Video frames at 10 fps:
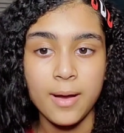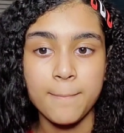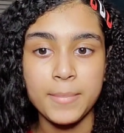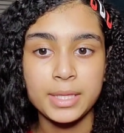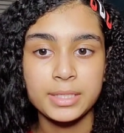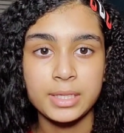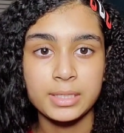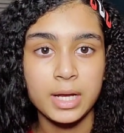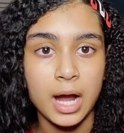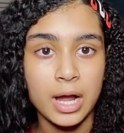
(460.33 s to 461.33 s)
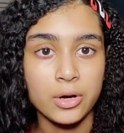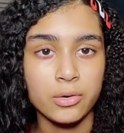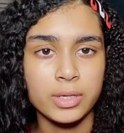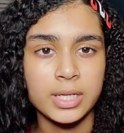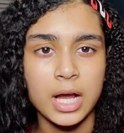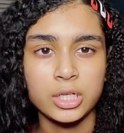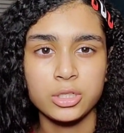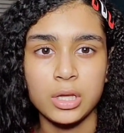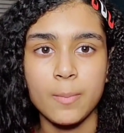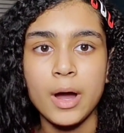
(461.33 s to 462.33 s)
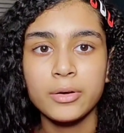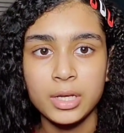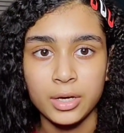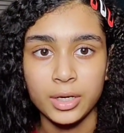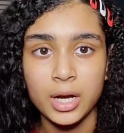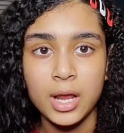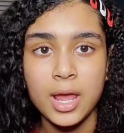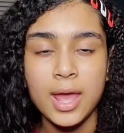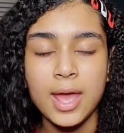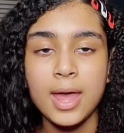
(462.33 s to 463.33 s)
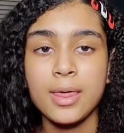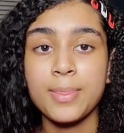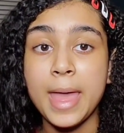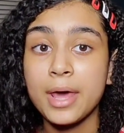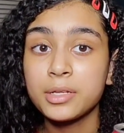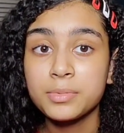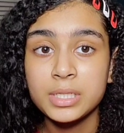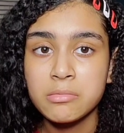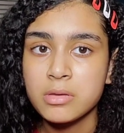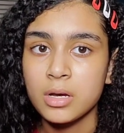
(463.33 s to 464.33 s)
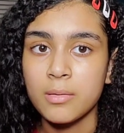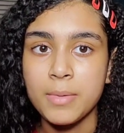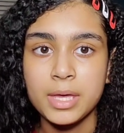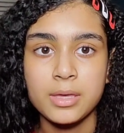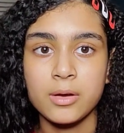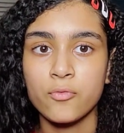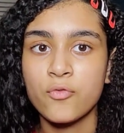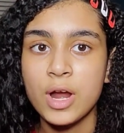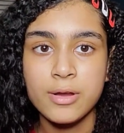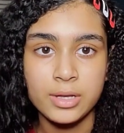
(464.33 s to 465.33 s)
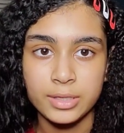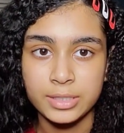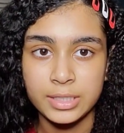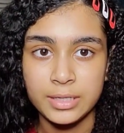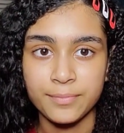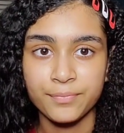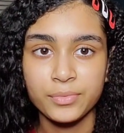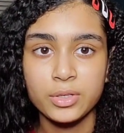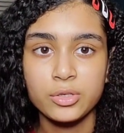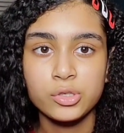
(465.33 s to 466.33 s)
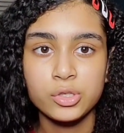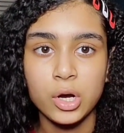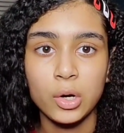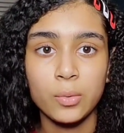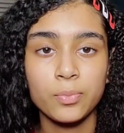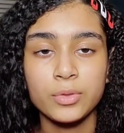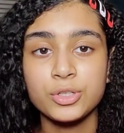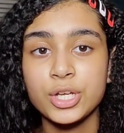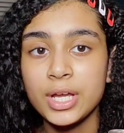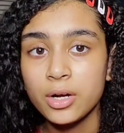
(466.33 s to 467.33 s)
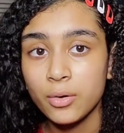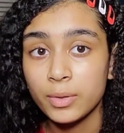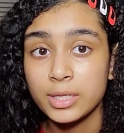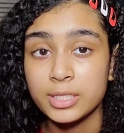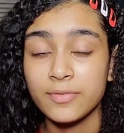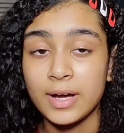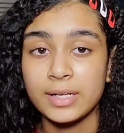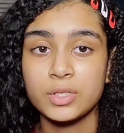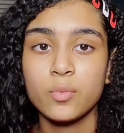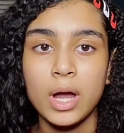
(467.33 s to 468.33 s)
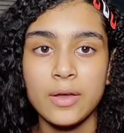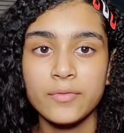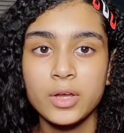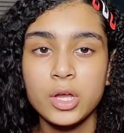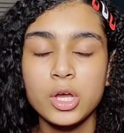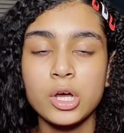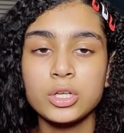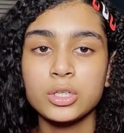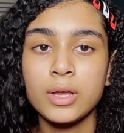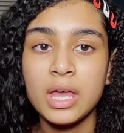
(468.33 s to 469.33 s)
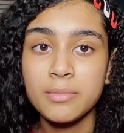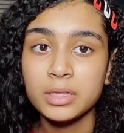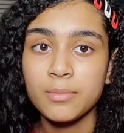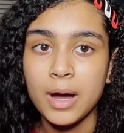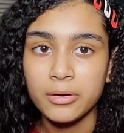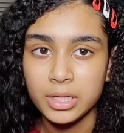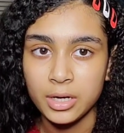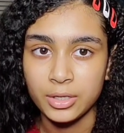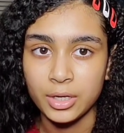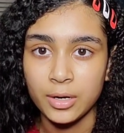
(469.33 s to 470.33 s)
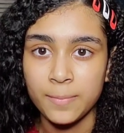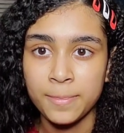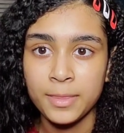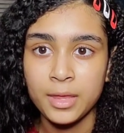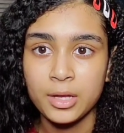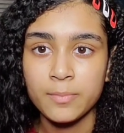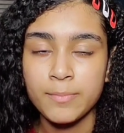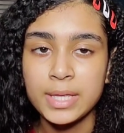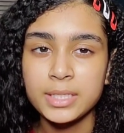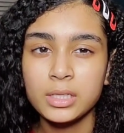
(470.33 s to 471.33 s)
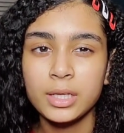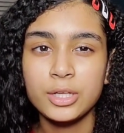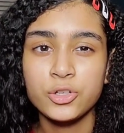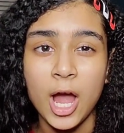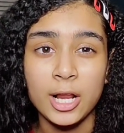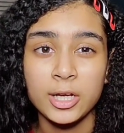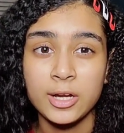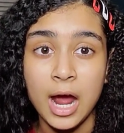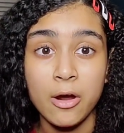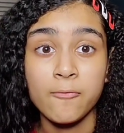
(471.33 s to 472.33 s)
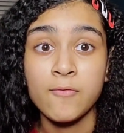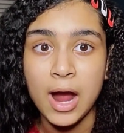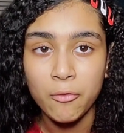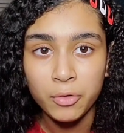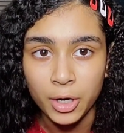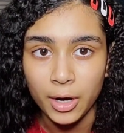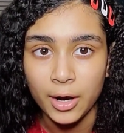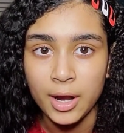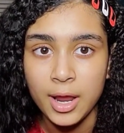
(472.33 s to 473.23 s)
meets this guy who is actually a bounty hunter. They end up teaming up, making a very good team. So Django wanted to find his wife. So him and the bounty hunter basically tracked her down, found her,